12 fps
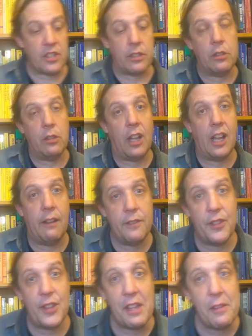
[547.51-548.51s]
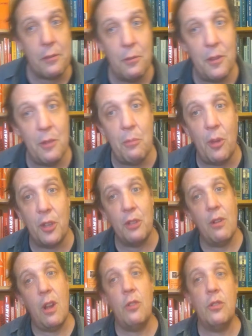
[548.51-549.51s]
and you'll have to think through them on
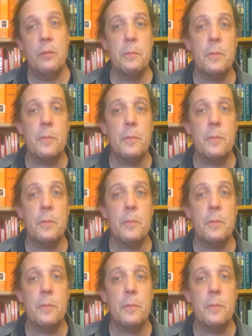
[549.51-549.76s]
your own.